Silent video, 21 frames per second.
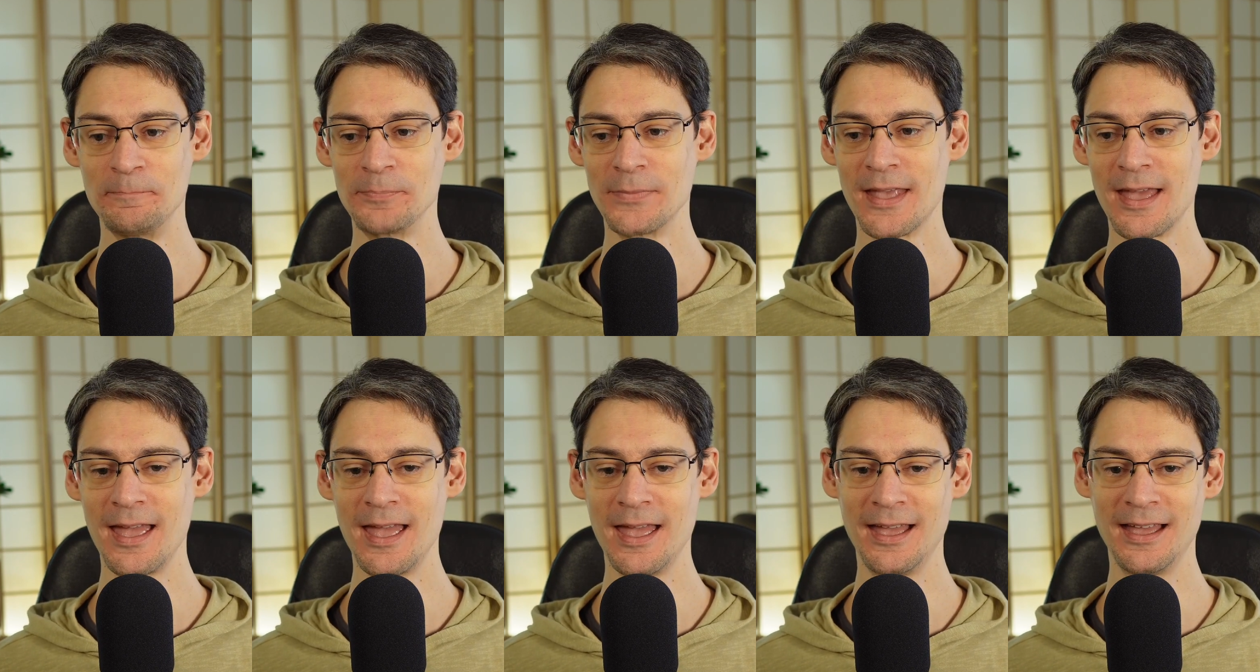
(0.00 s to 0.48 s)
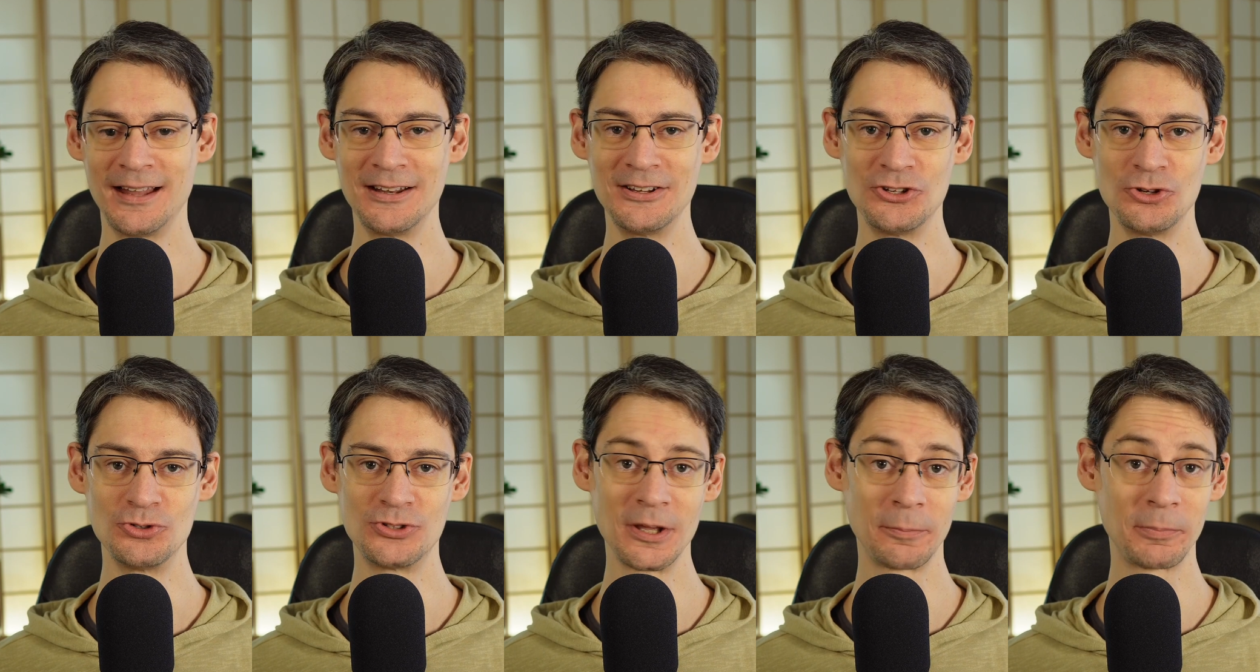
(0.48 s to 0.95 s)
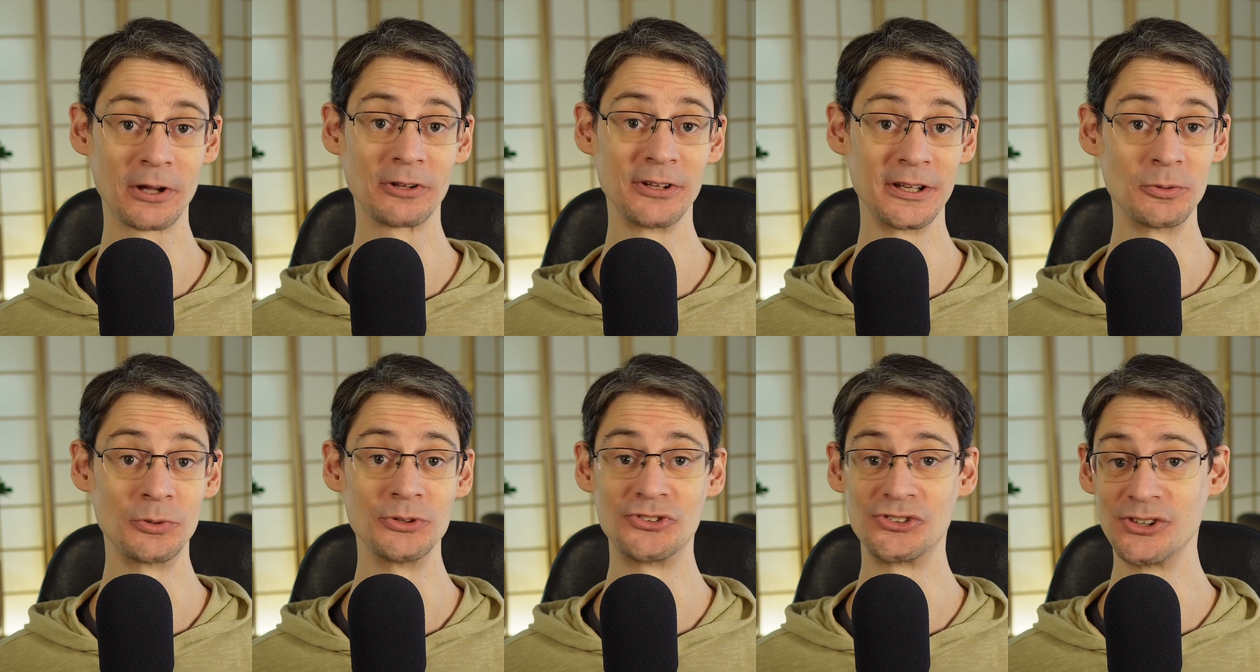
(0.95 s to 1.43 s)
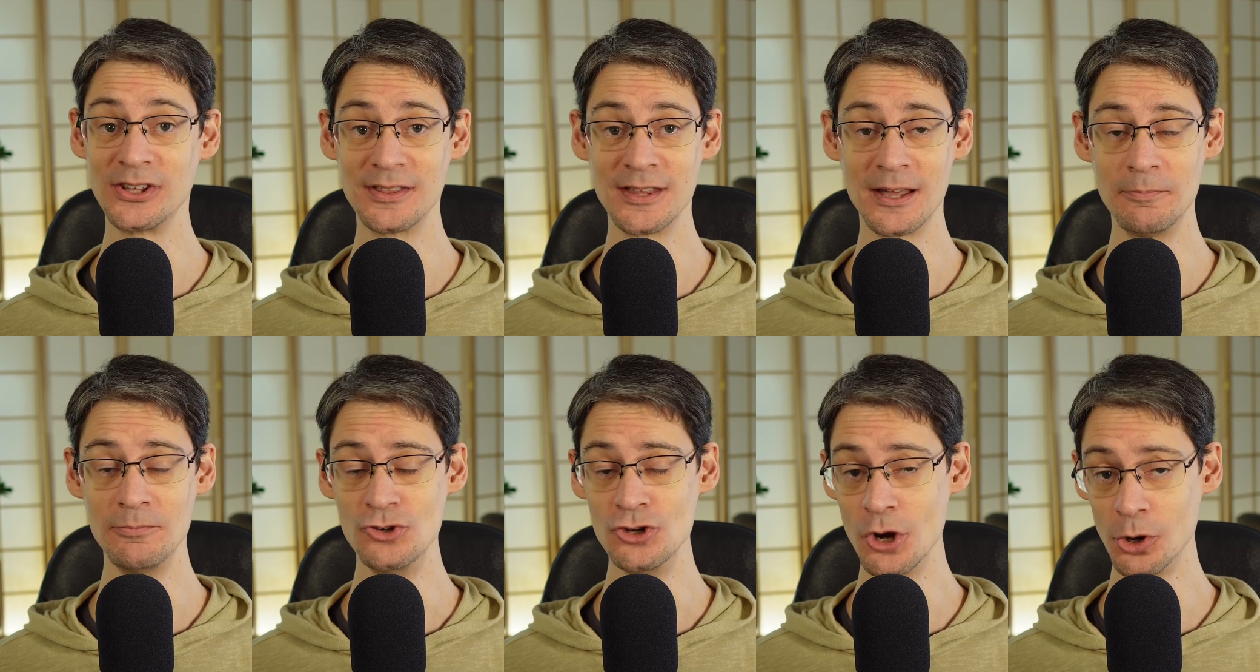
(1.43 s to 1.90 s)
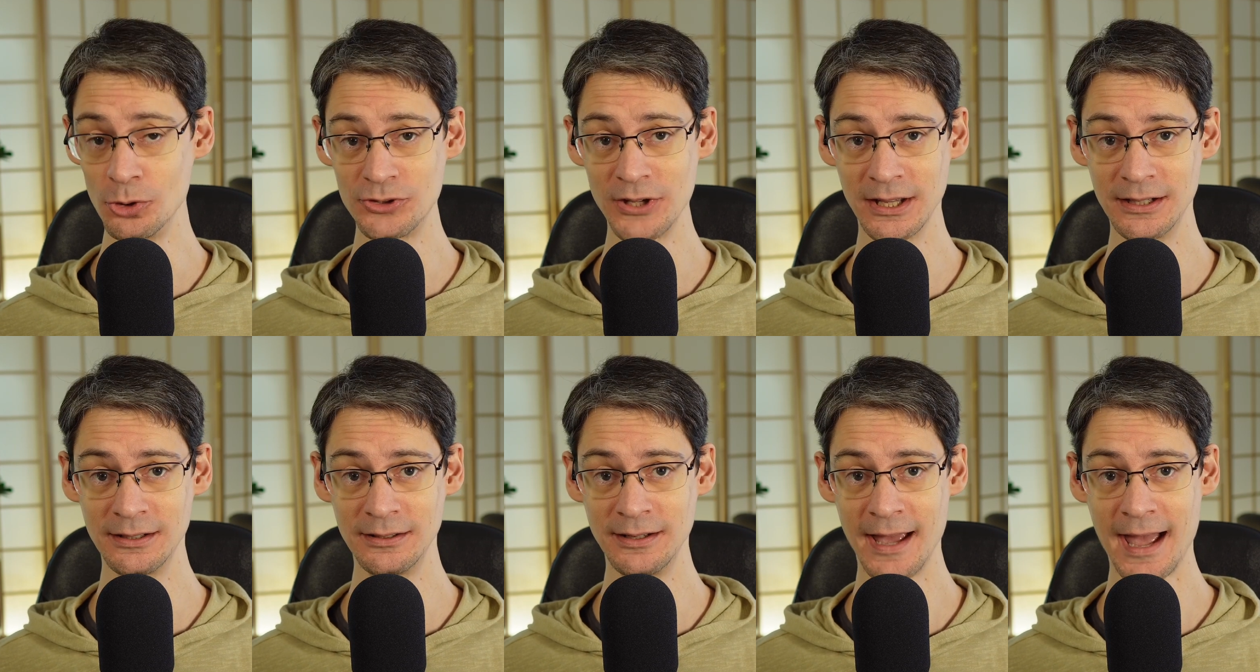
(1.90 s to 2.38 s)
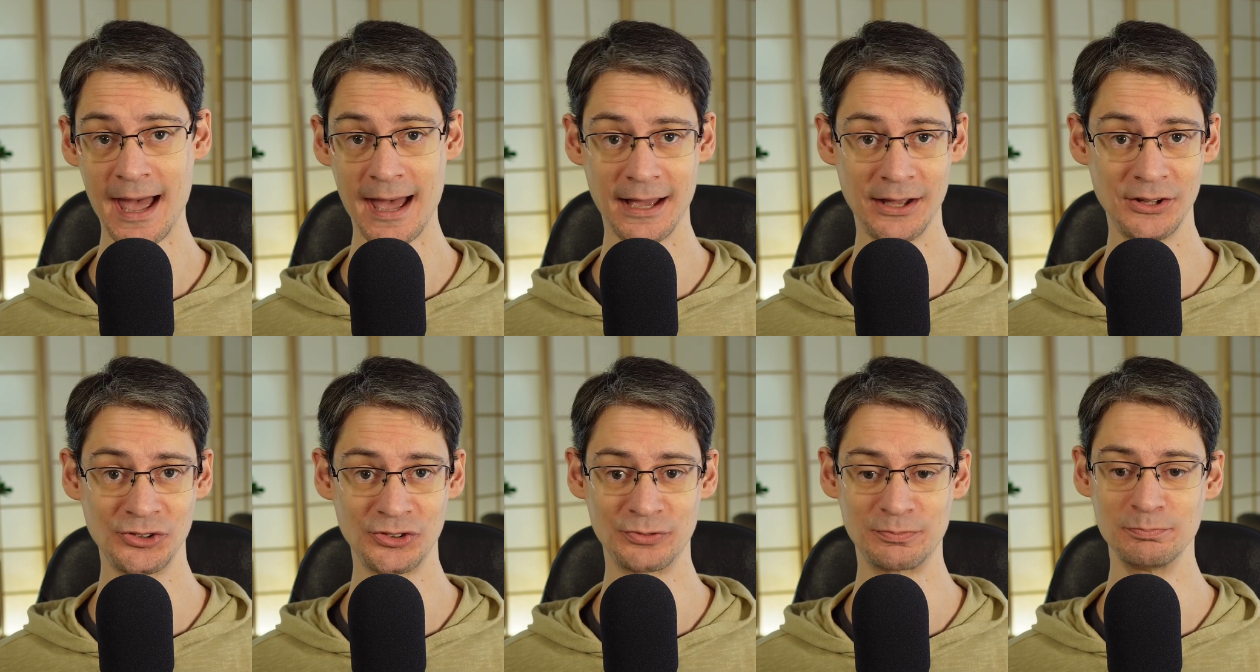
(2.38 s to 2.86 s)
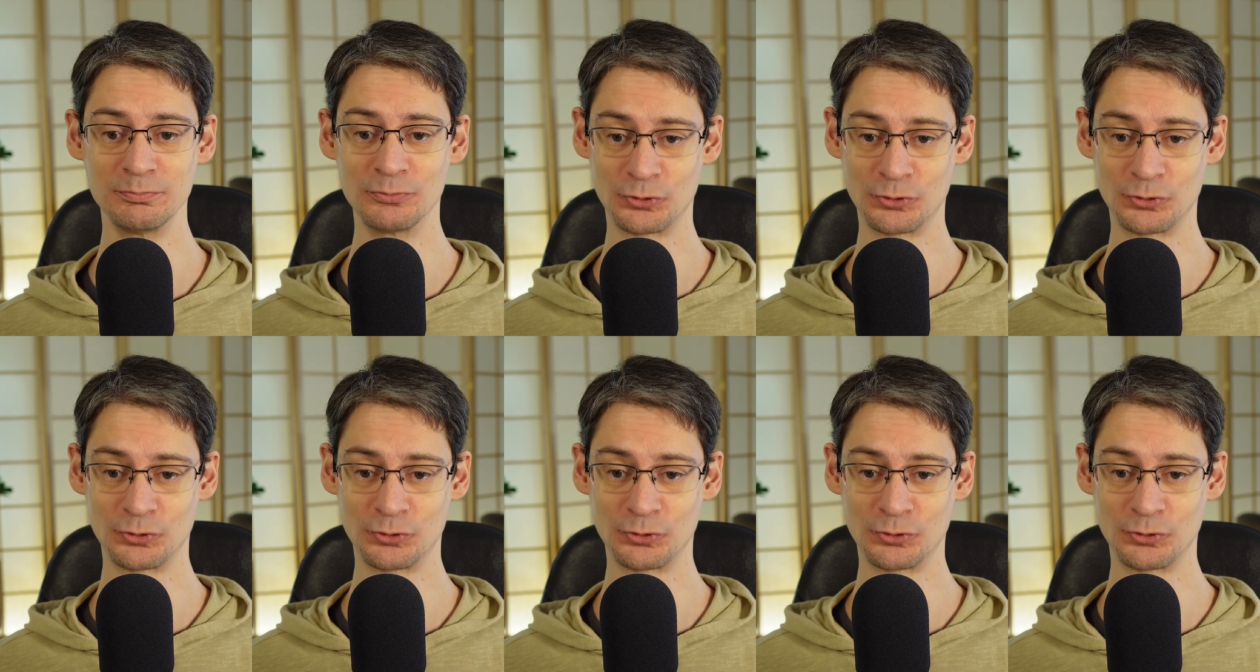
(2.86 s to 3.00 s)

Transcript: And you typically would see them notated as,